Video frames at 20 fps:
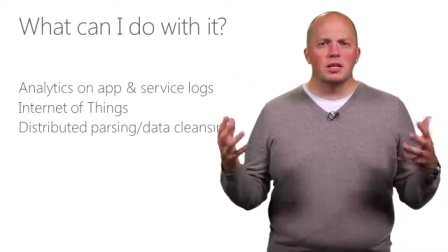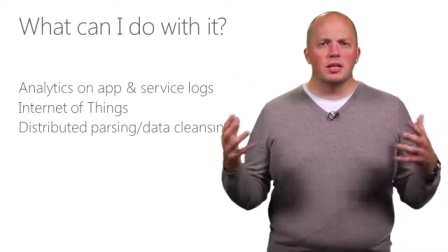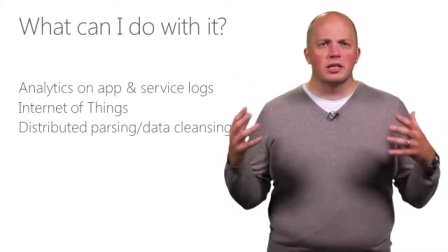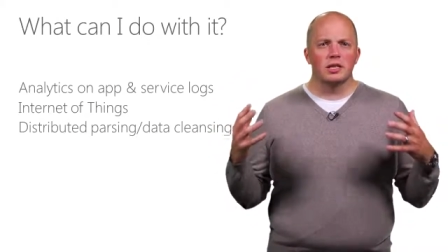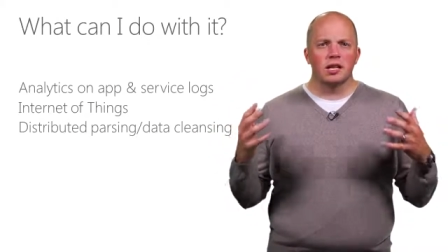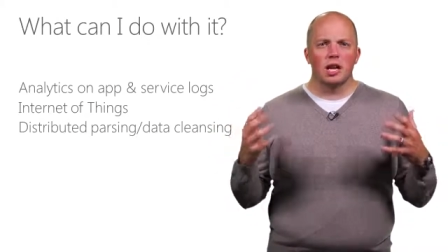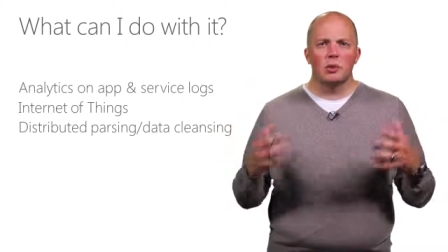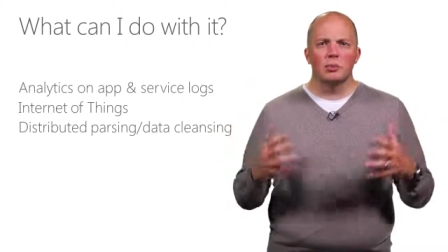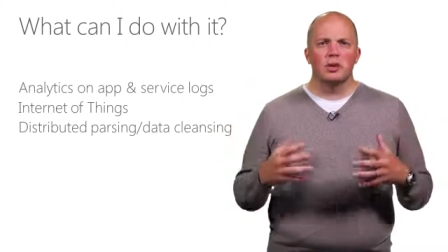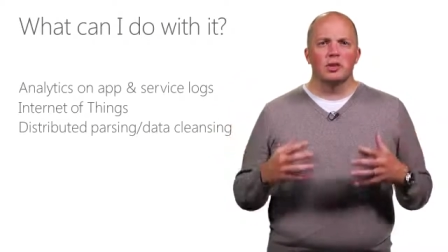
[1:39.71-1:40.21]
that's
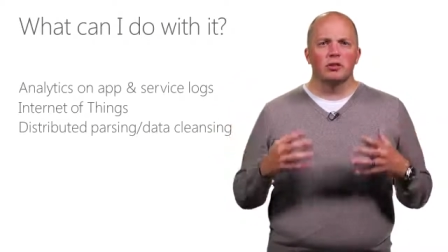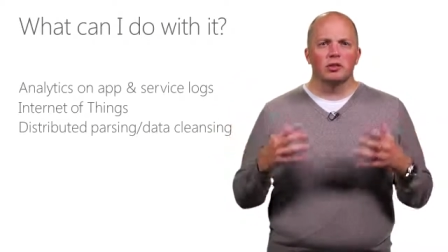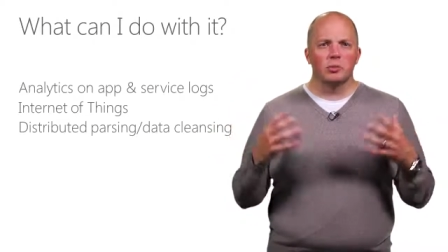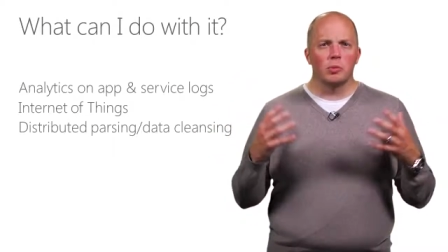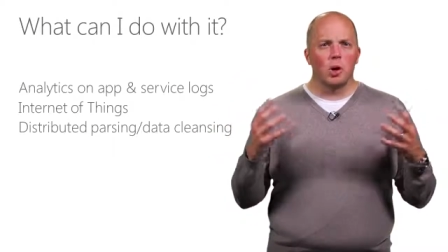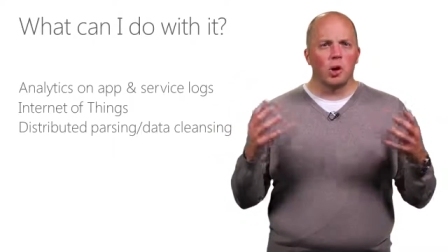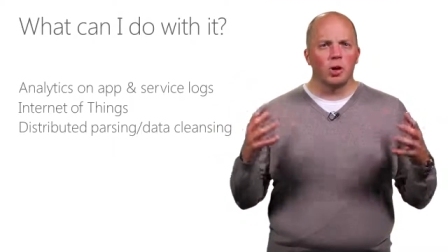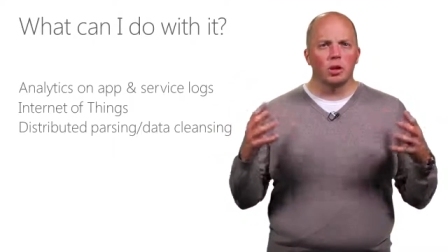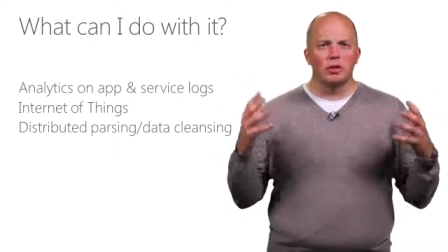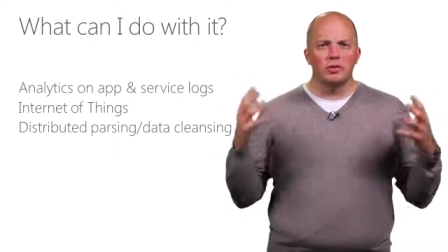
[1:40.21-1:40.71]
coming from
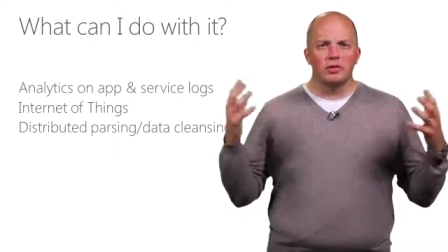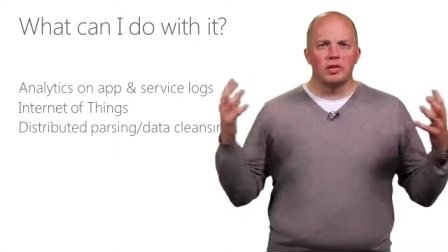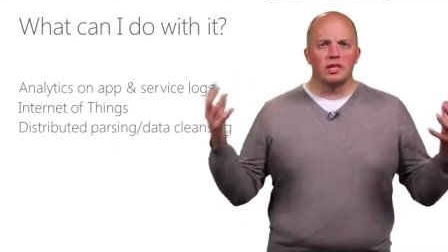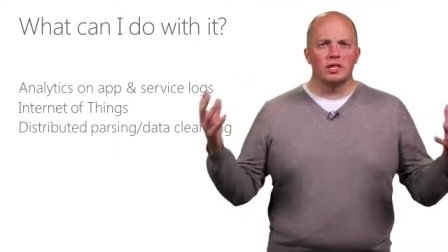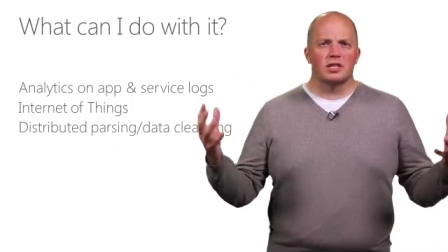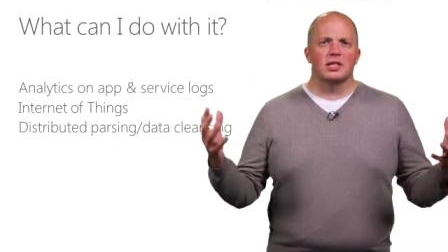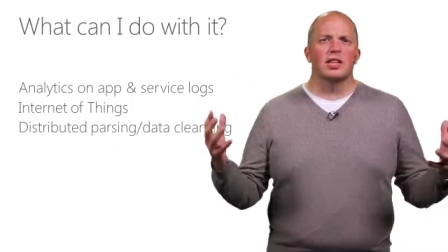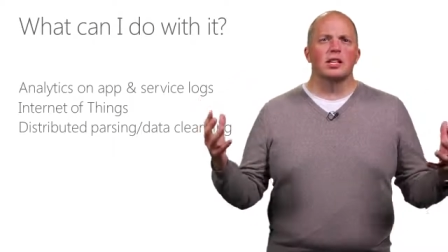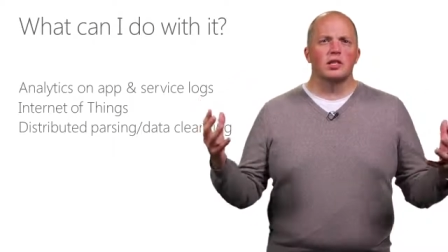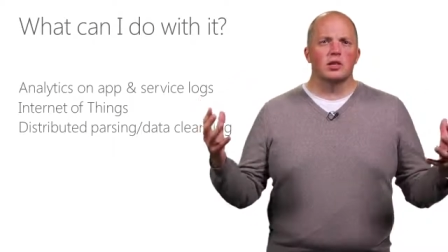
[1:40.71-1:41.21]
all of
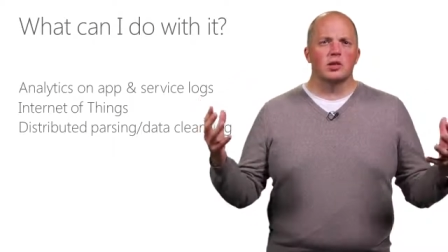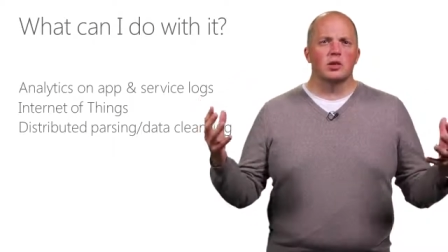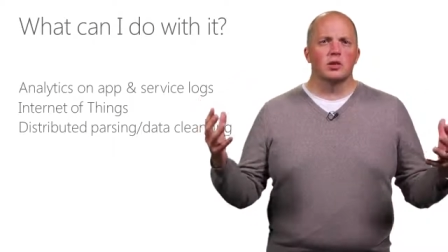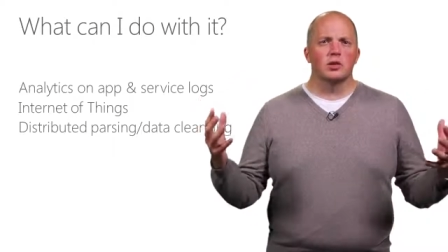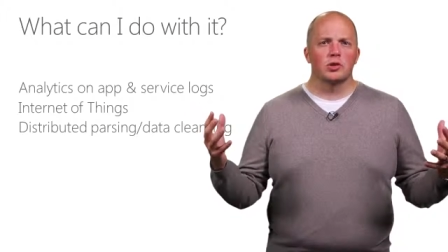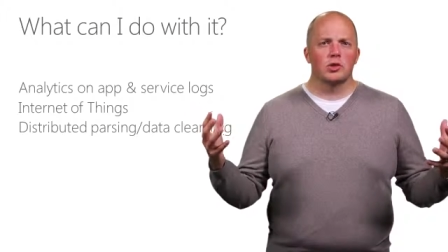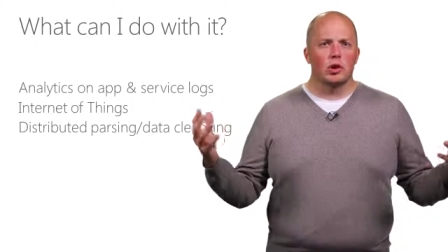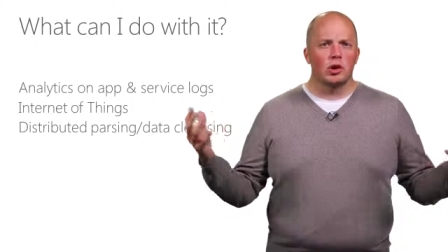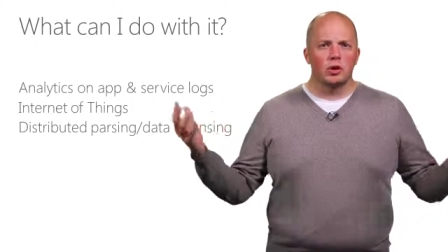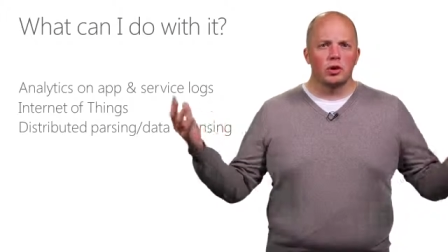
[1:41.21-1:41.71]
these
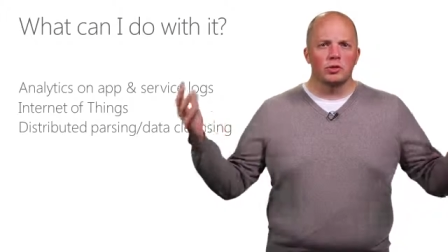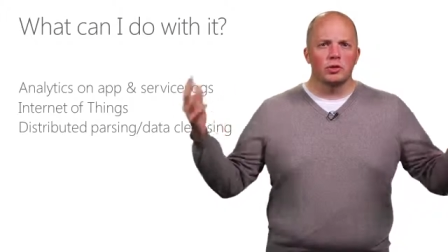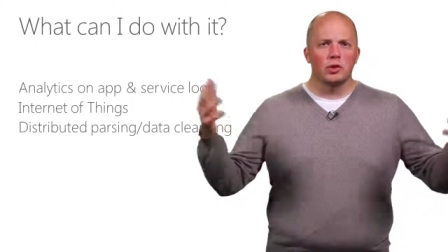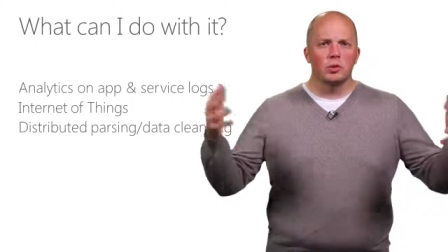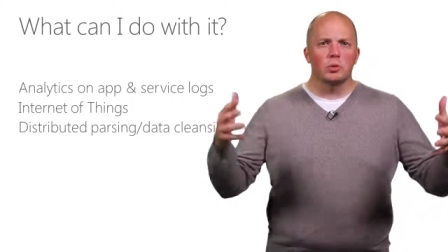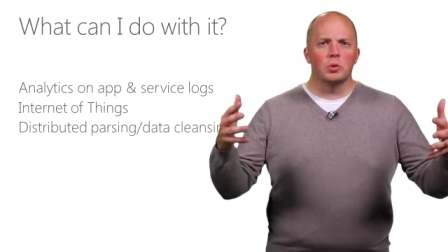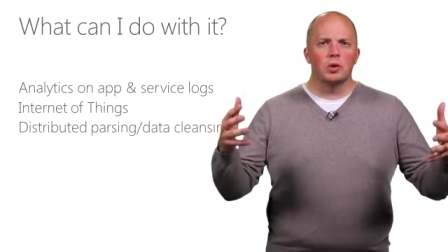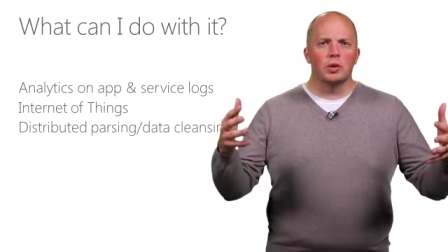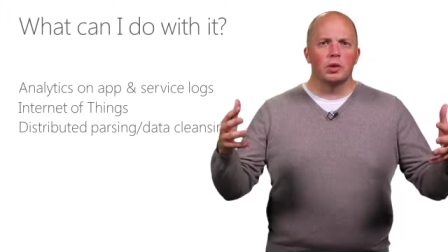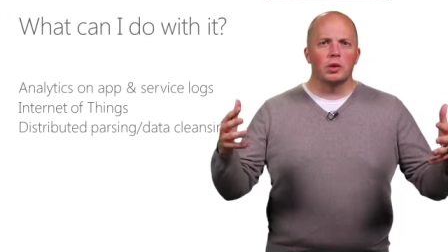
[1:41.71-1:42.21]
sensors all over
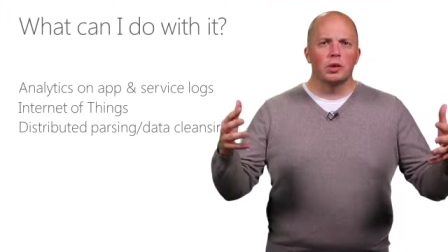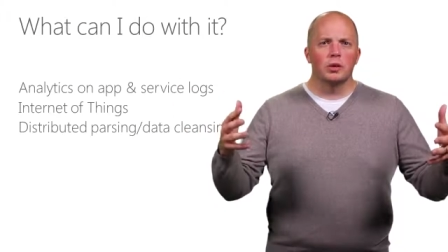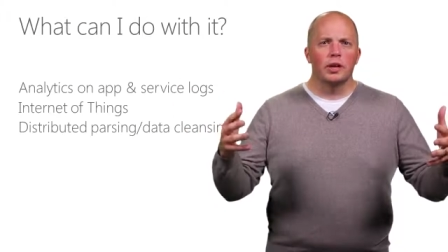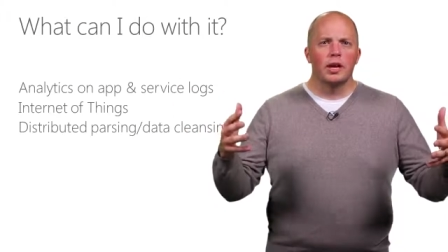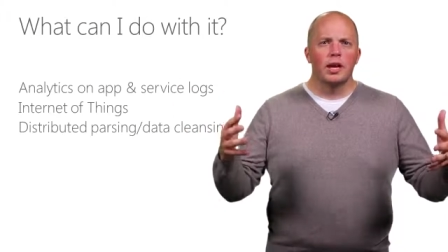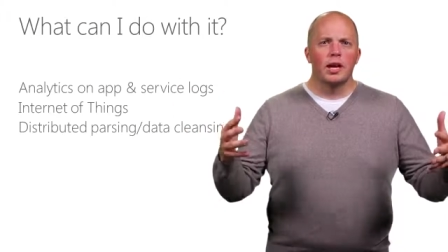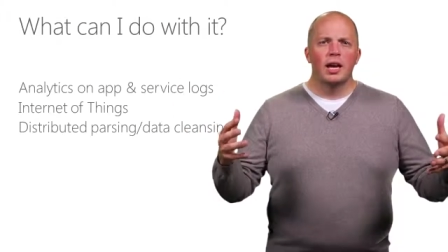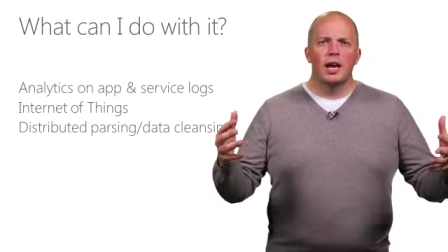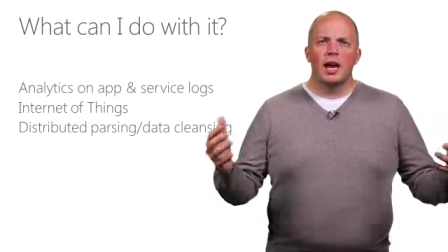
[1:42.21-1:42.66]
the world